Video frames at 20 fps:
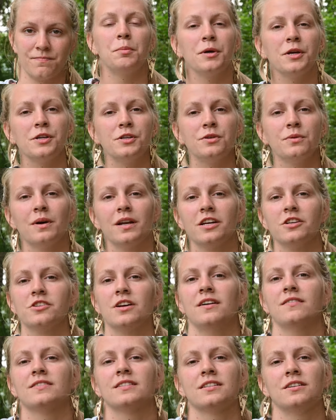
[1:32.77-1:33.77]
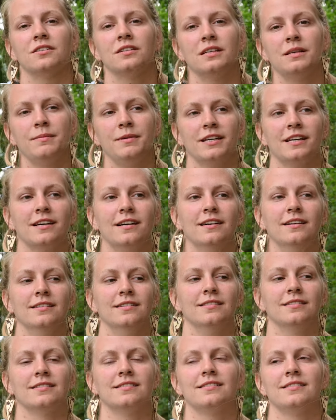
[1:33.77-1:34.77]
but you do want to drive slowly
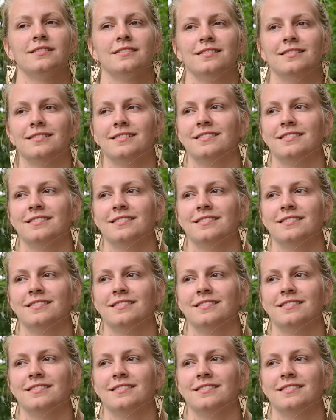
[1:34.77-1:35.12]
because